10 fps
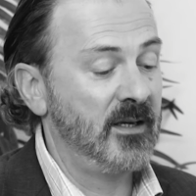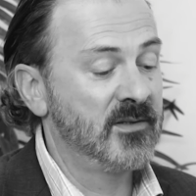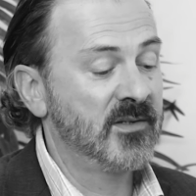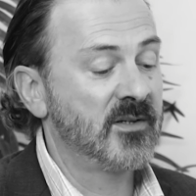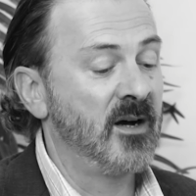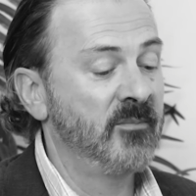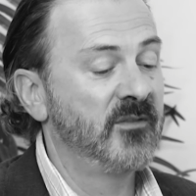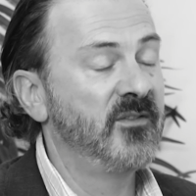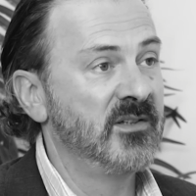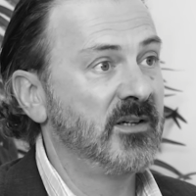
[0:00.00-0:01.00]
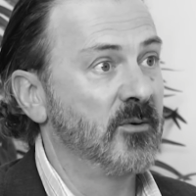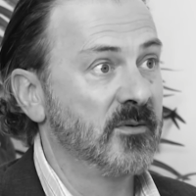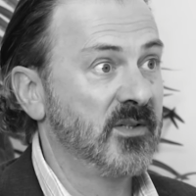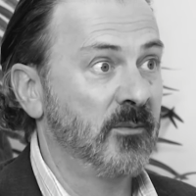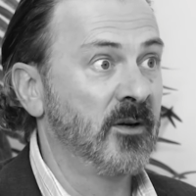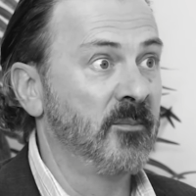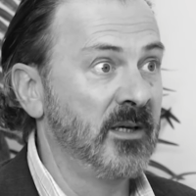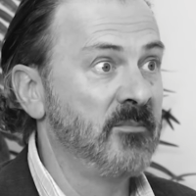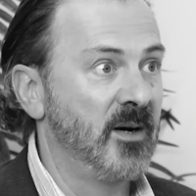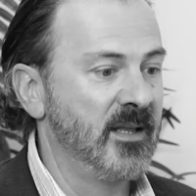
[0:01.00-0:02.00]
It's cyber physical. So, what I
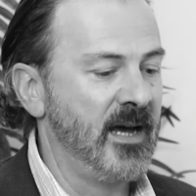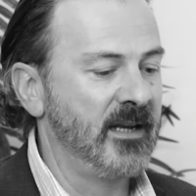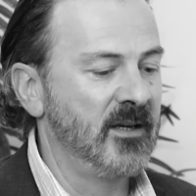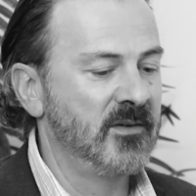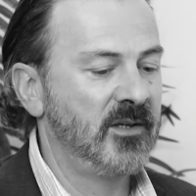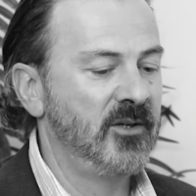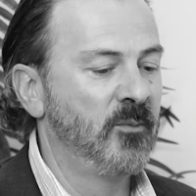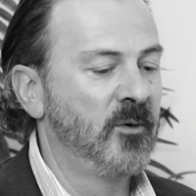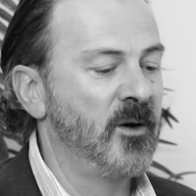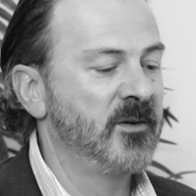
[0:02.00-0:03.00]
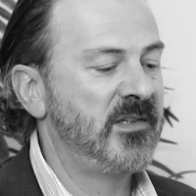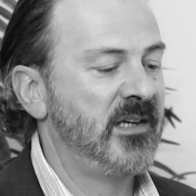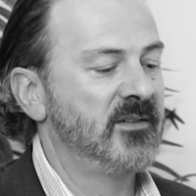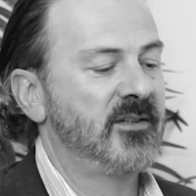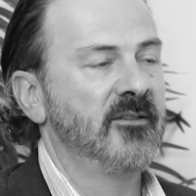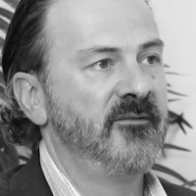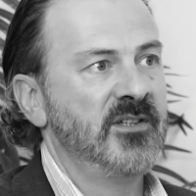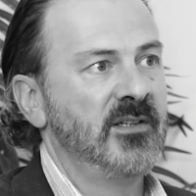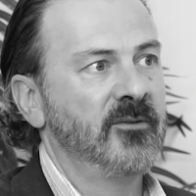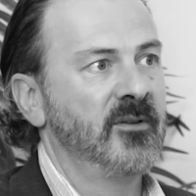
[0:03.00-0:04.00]
mean by that is you've got to sense the
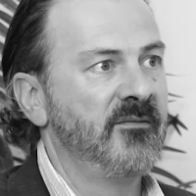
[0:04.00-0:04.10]
physical